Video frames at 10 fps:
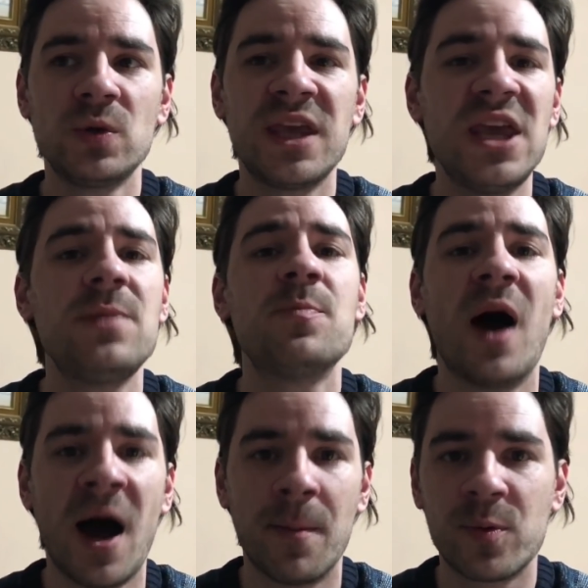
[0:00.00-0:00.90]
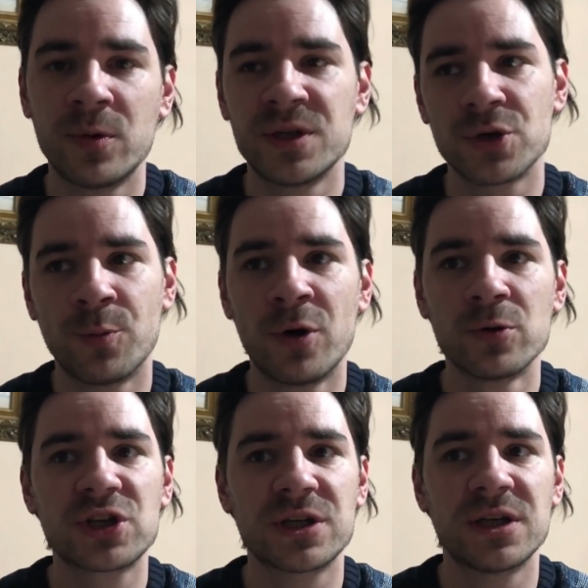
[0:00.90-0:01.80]
keep up with your
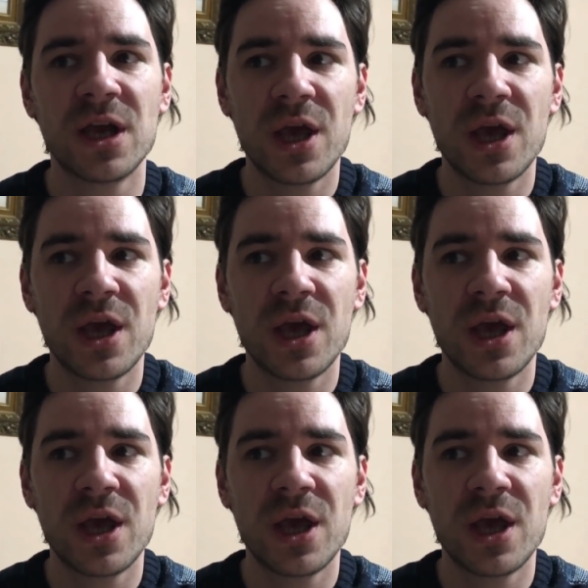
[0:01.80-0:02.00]
motion.